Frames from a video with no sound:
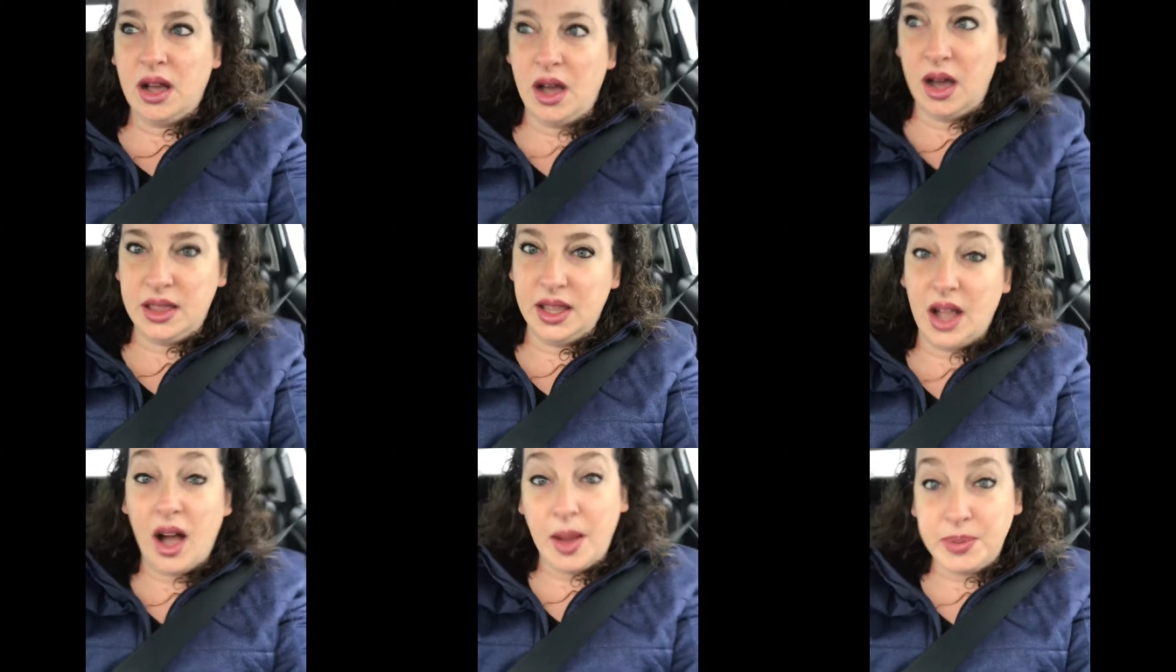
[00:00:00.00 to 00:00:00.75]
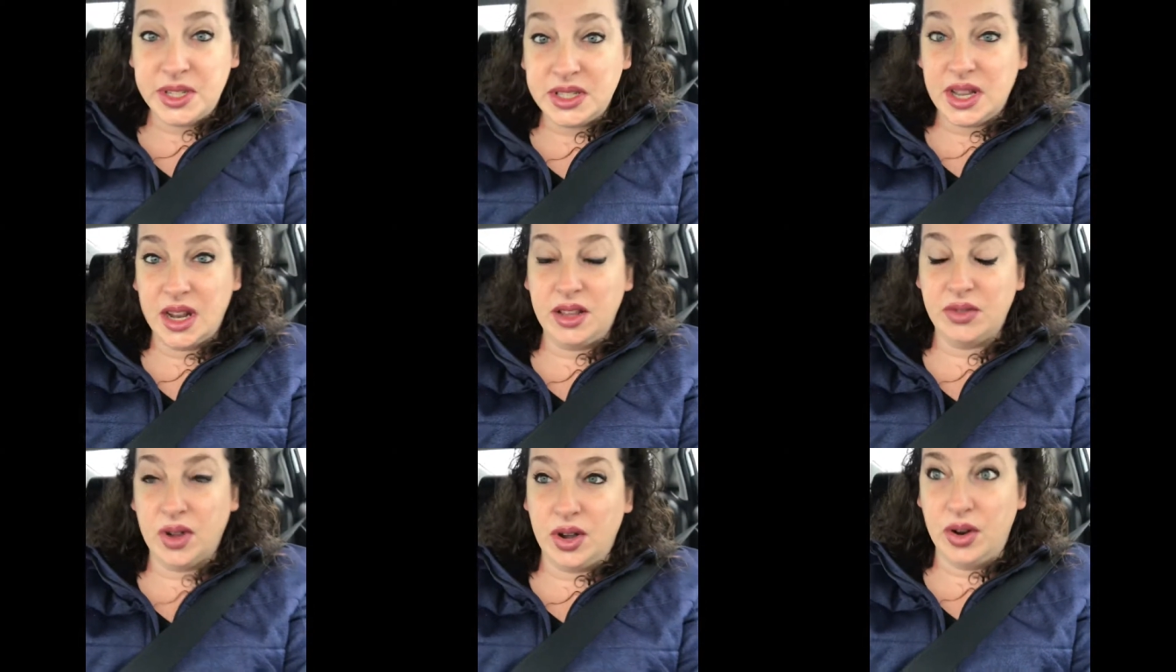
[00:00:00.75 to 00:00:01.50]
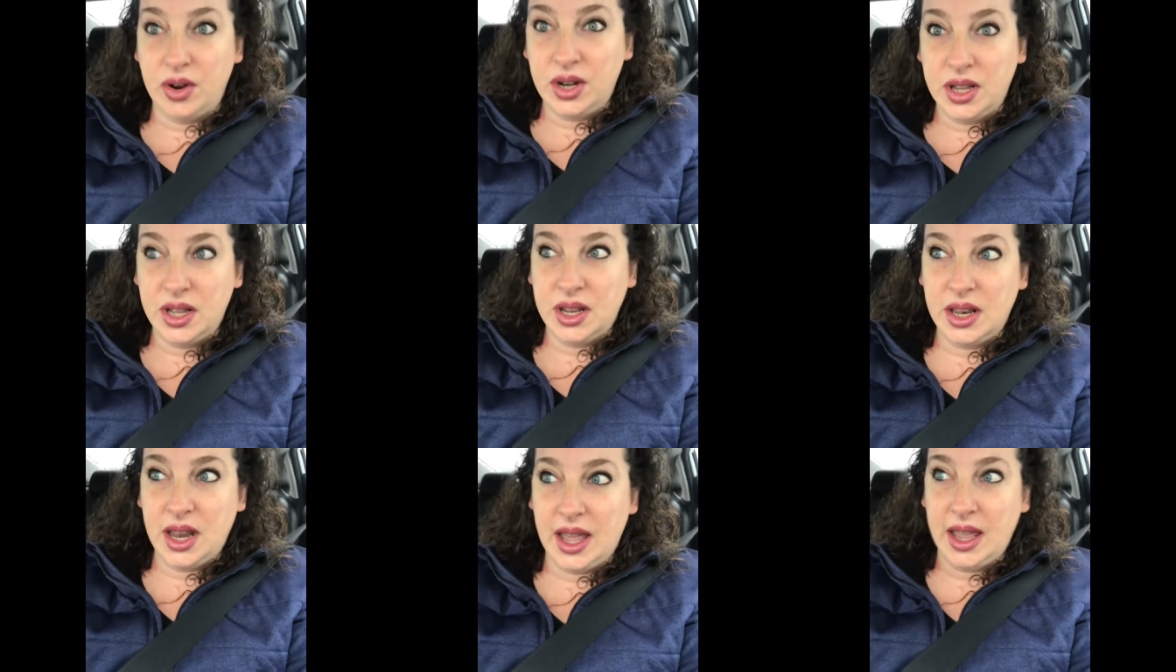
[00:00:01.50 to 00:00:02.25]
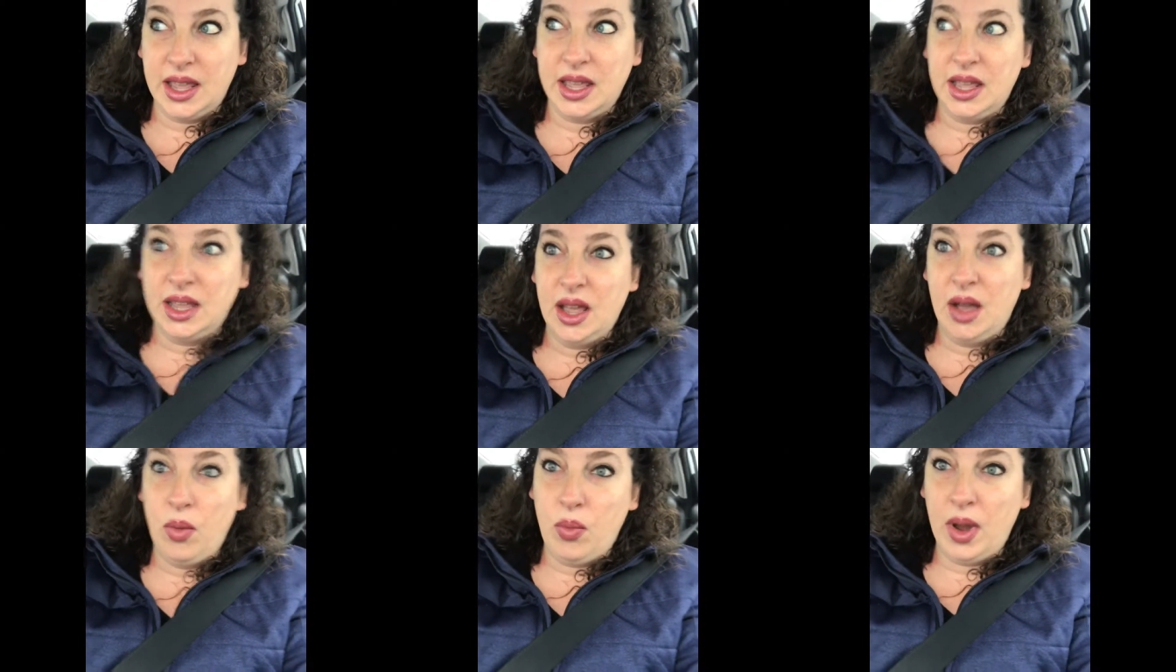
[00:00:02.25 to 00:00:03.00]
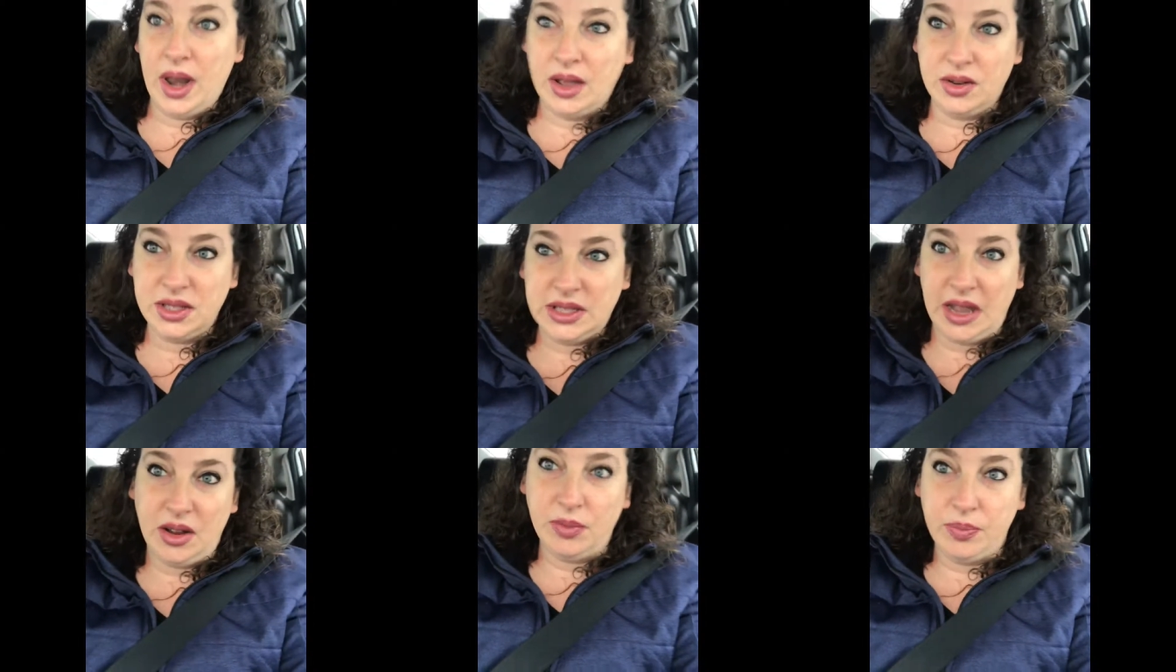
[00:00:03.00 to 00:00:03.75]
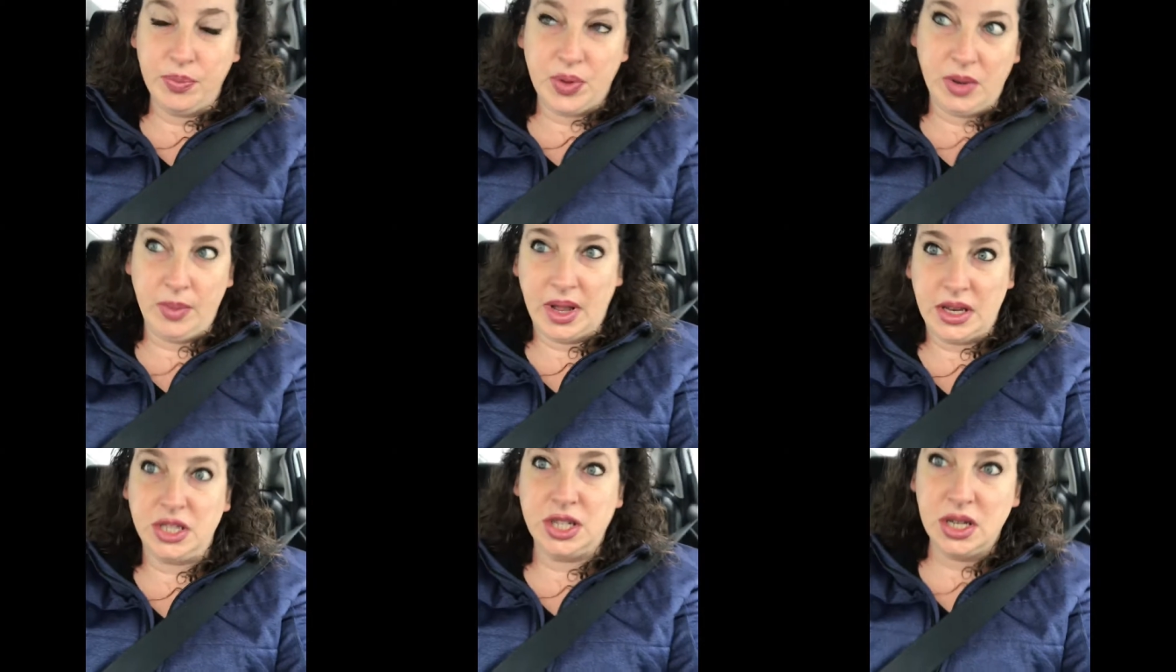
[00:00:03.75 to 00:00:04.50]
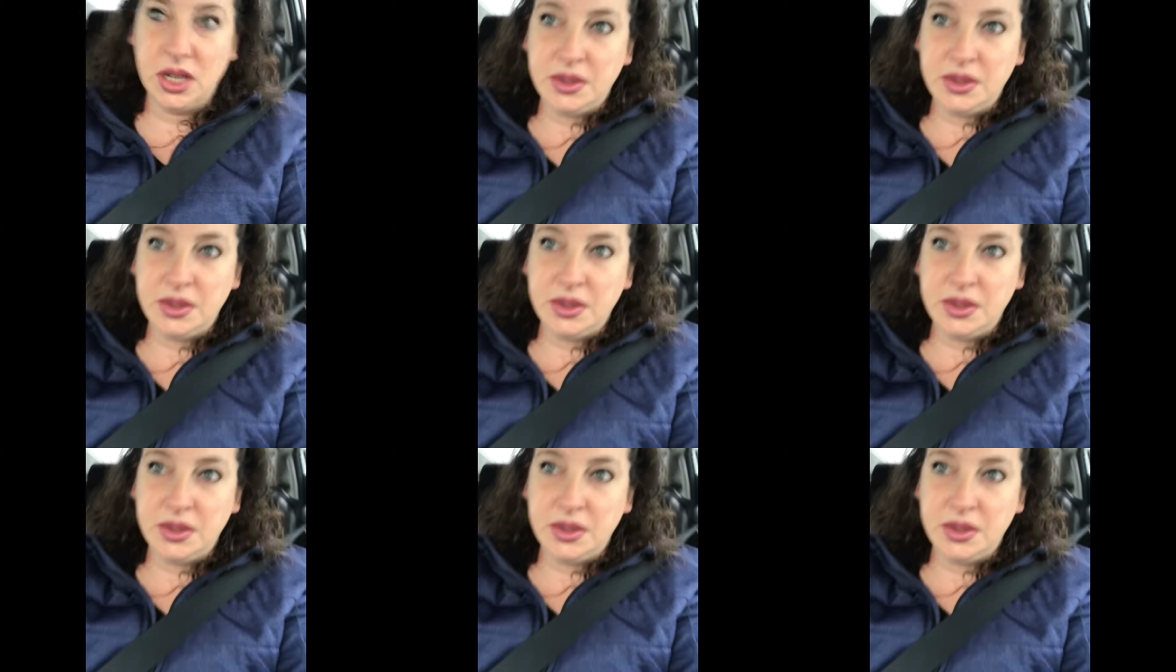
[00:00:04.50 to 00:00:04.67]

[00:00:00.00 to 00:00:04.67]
on the opposite side of the road, like one house down pretty much.